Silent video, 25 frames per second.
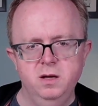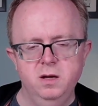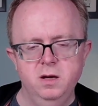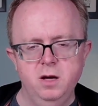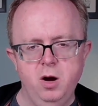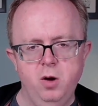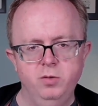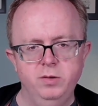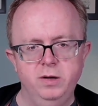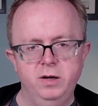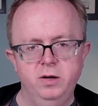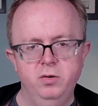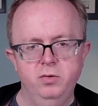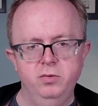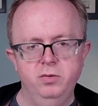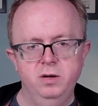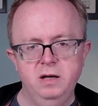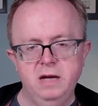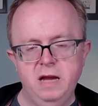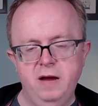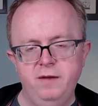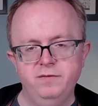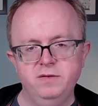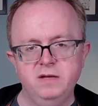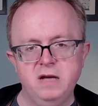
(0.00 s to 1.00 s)
holding on the
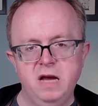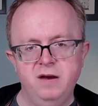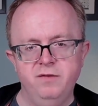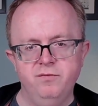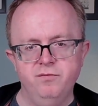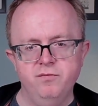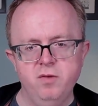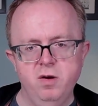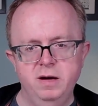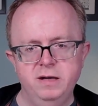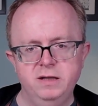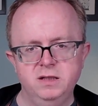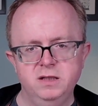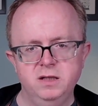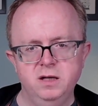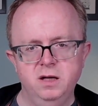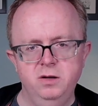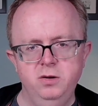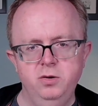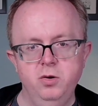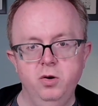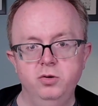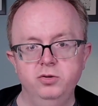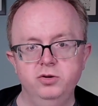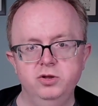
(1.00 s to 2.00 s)
left and right
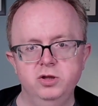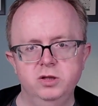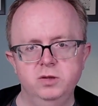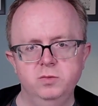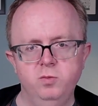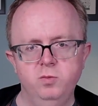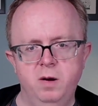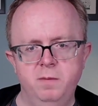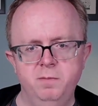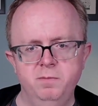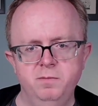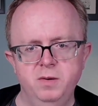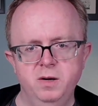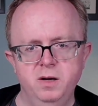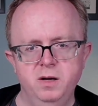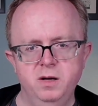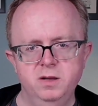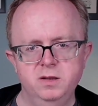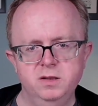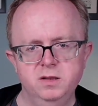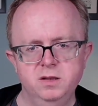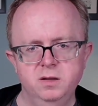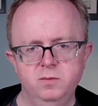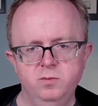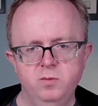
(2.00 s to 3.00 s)
and not just one person.